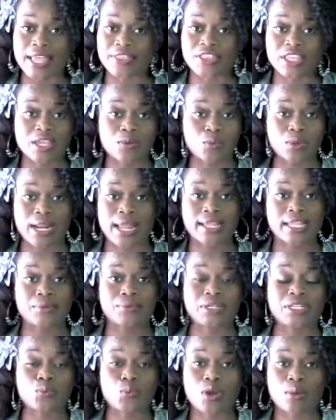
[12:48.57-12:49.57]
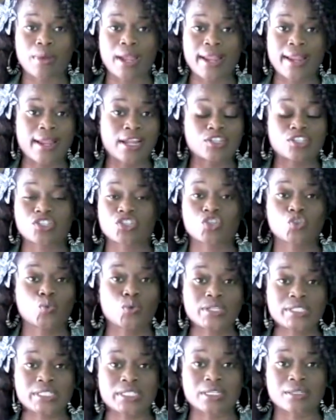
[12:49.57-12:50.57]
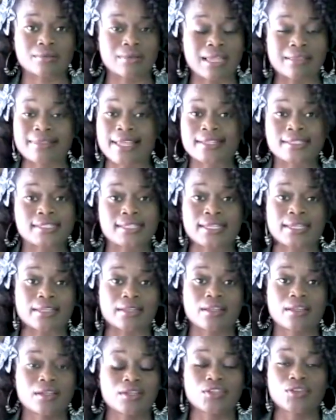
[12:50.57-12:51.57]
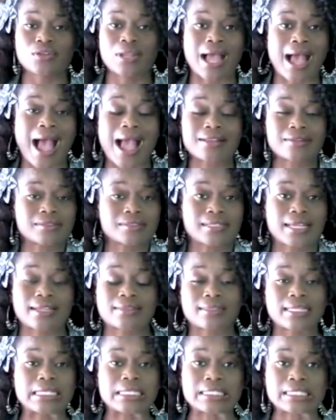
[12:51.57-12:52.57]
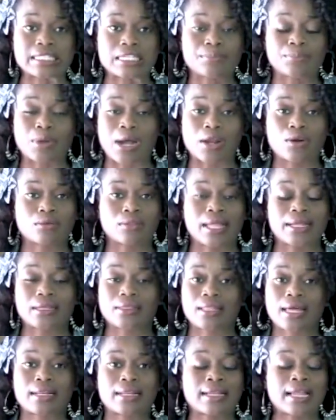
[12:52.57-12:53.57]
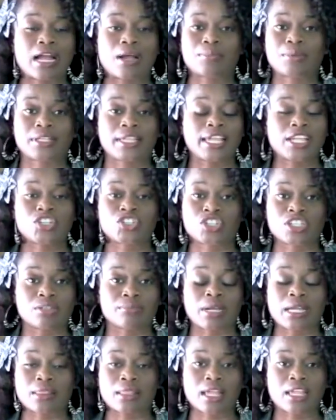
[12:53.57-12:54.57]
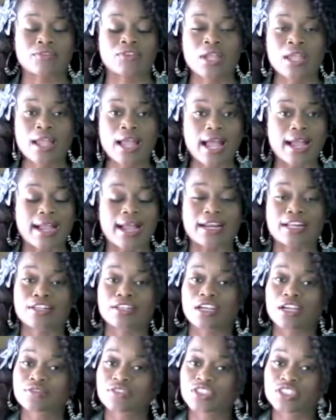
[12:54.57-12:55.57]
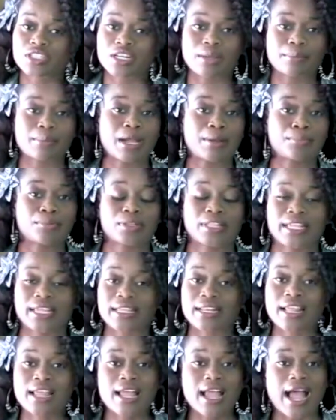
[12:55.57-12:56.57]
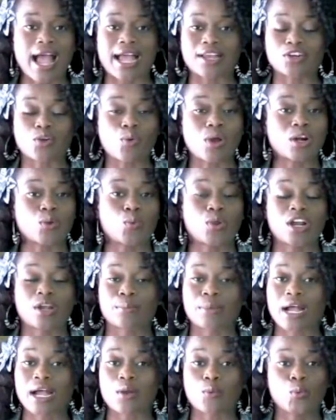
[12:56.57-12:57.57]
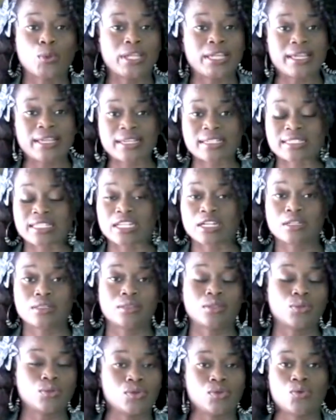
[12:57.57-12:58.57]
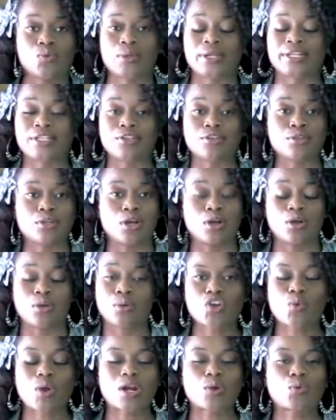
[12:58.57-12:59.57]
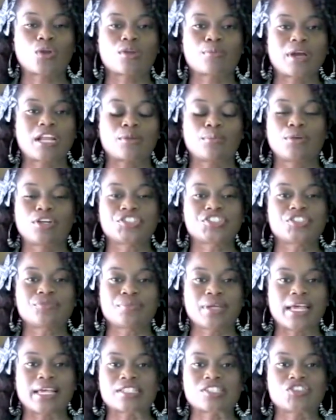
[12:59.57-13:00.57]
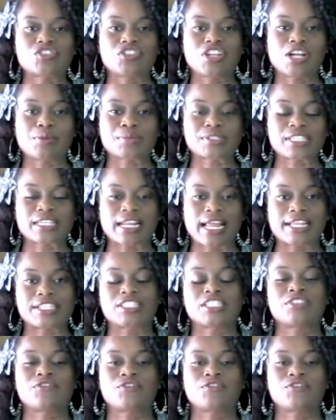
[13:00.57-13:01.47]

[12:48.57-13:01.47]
And then when I get ready to wear my hair, I just untwist it, and that's it. You know, I just like things simple. I don't like a lot of complication in my life. I got enough shit on my plate. I don't want to worry about wigs and glue and, you know, don't want to worry about a bunch of mess. You know what I'm saying? I